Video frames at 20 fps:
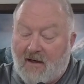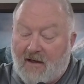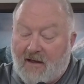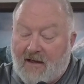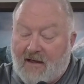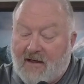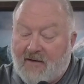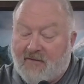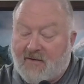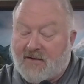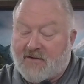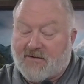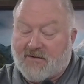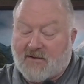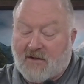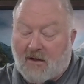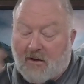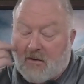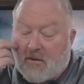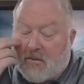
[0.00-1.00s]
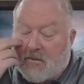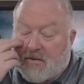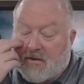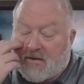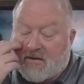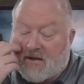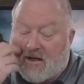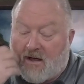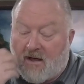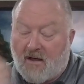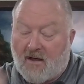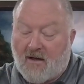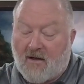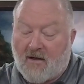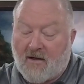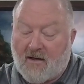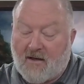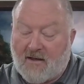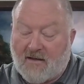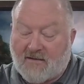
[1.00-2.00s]
Even so, the
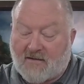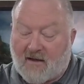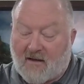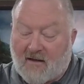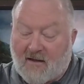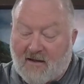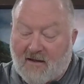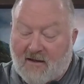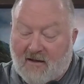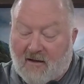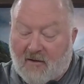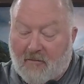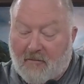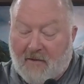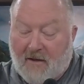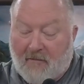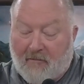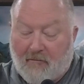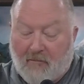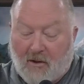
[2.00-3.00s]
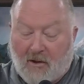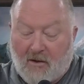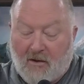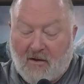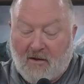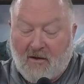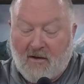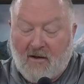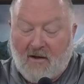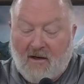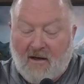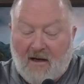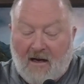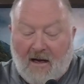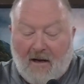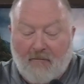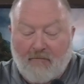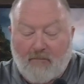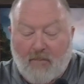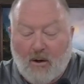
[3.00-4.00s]
tongue is a little member
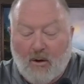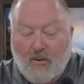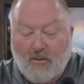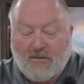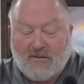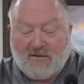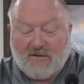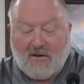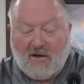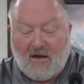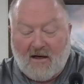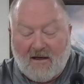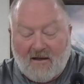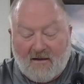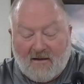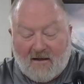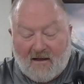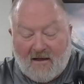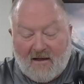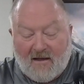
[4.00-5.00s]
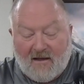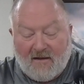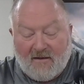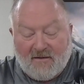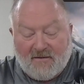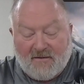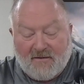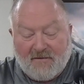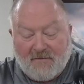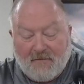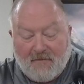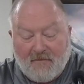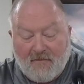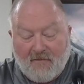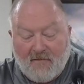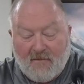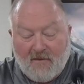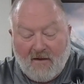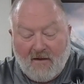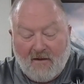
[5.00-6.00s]
and boasts great things.
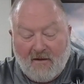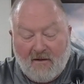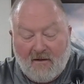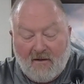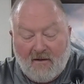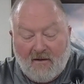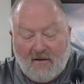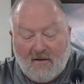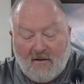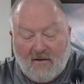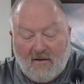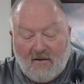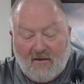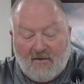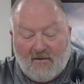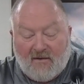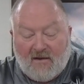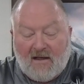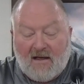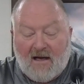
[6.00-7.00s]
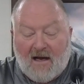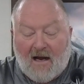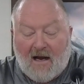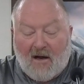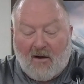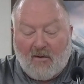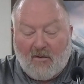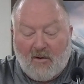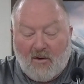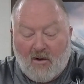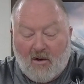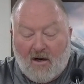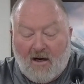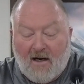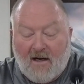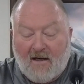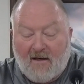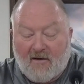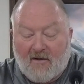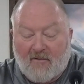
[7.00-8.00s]
See how
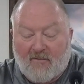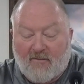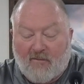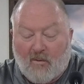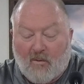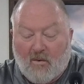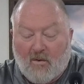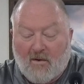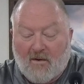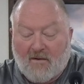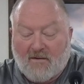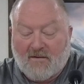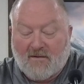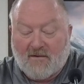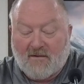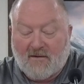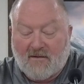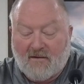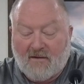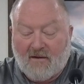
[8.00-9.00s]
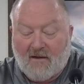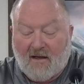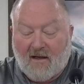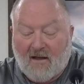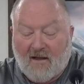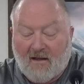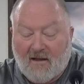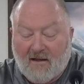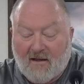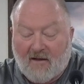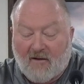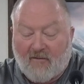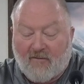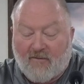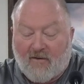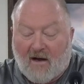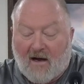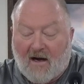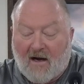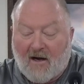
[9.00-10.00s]
great a forest a little
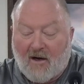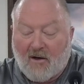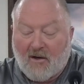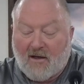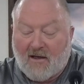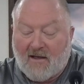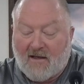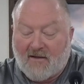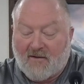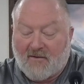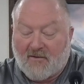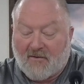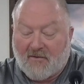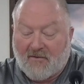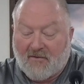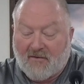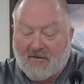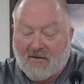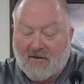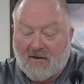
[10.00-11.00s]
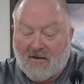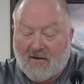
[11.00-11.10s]
fire kindles.